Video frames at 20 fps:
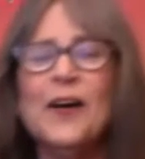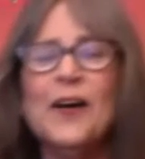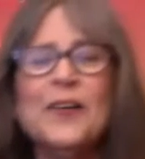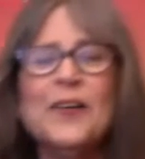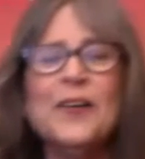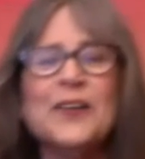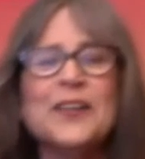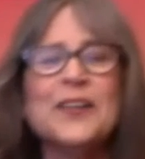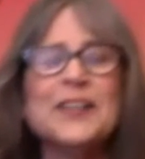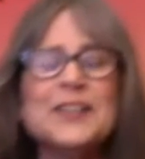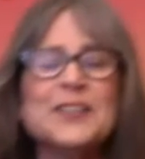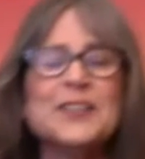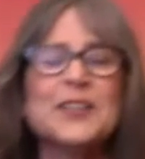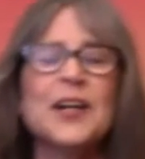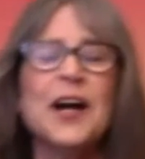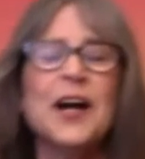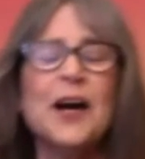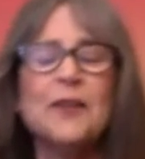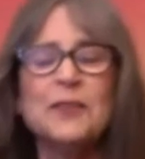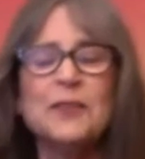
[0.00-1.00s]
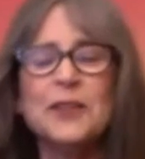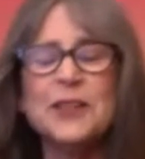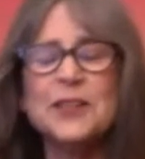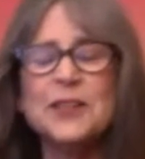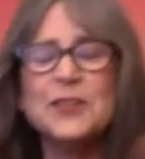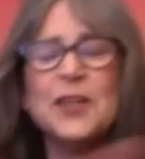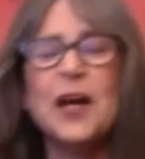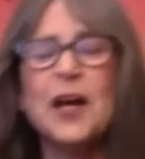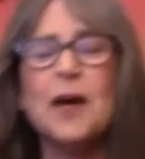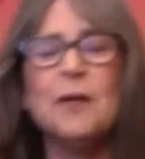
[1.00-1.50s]
Good job. Good
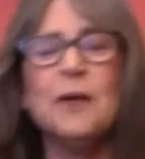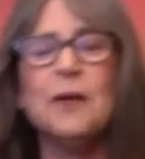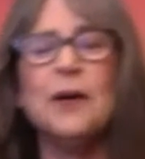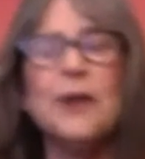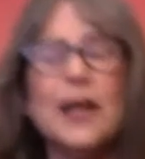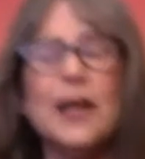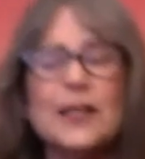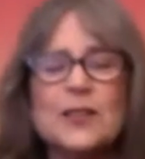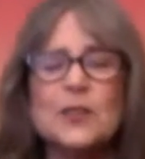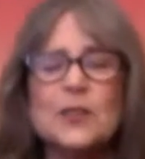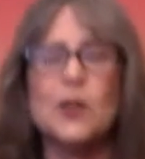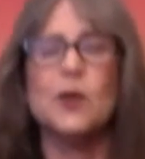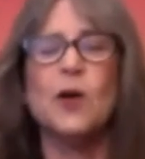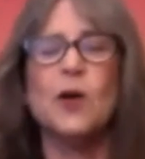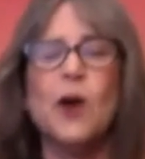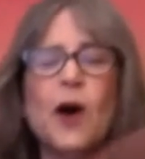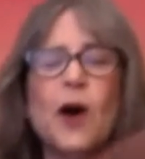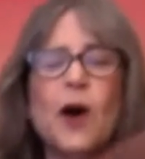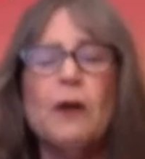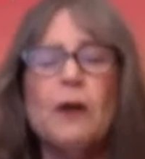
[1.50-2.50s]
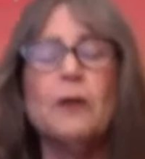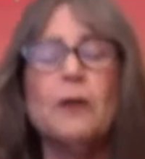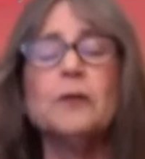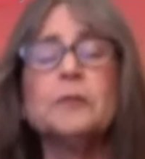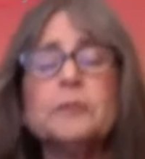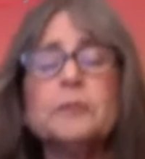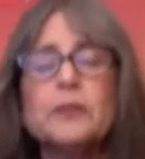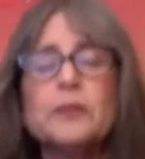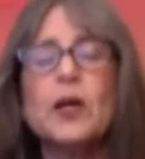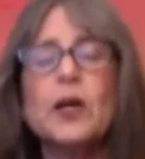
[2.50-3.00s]
job. All right, so ho,
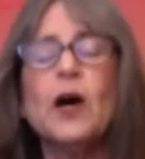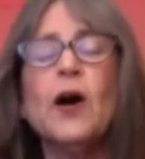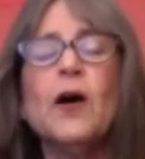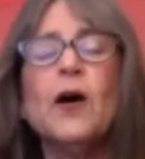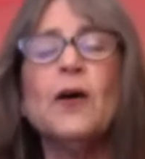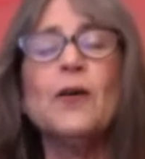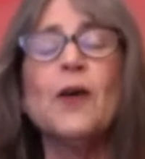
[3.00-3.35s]
ho,